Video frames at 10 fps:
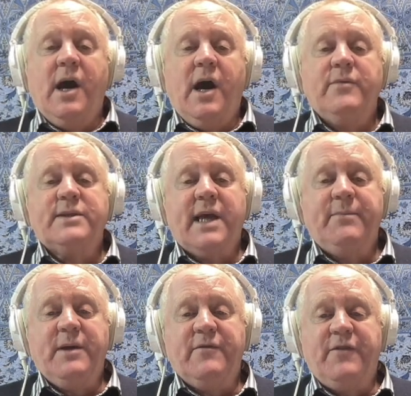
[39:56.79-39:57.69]
I was
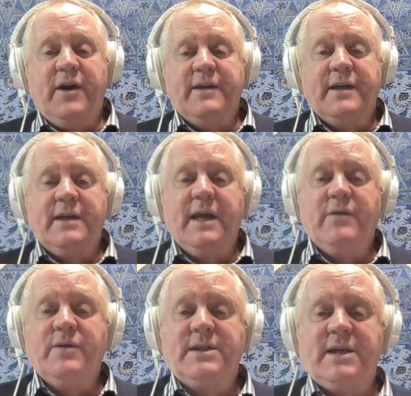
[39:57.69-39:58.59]
happy to find that
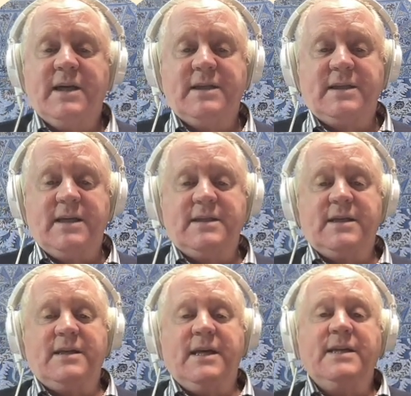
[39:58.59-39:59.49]
linguistics sits
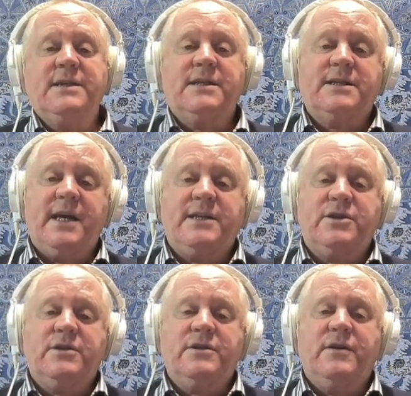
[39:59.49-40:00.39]
at the
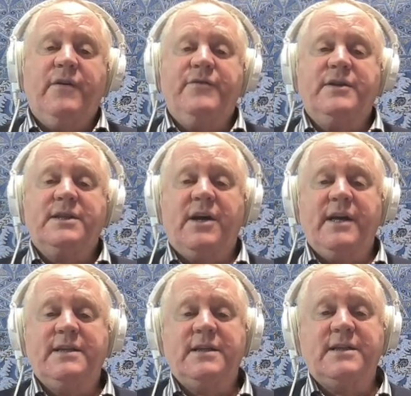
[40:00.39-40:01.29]
intersection of the
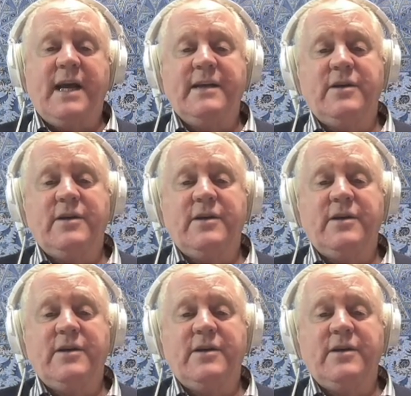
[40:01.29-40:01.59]
sciences and